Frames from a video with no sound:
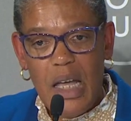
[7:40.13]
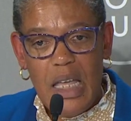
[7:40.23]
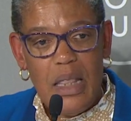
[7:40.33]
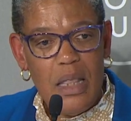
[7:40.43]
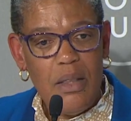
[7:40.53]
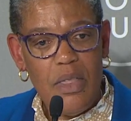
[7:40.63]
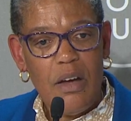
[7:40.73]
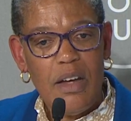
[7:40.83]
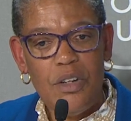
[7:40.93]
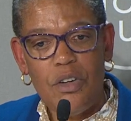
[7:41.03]
in
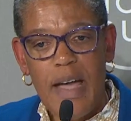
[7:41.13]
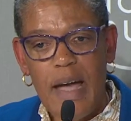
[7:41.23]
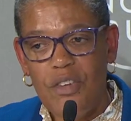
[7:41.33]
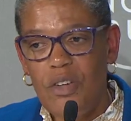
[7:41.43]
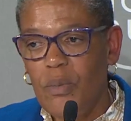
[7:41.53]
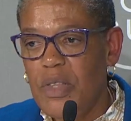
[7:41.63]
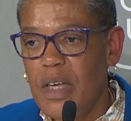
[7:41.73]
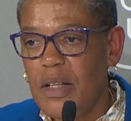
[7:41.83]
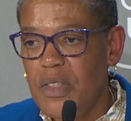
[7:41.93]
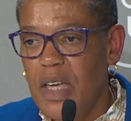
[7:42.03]
their interaction with
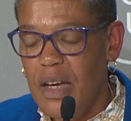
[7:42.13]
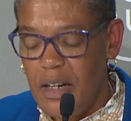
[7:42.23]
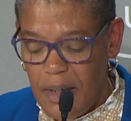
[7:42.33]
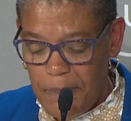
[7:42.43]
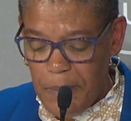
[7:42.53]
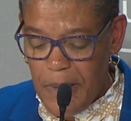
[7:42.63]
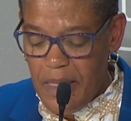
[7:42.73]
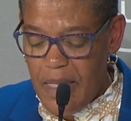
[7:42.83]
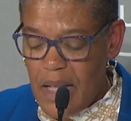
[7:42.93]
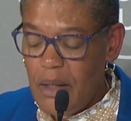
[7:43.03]
healthcare
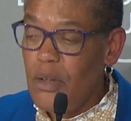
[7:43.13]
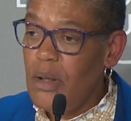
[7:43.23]
that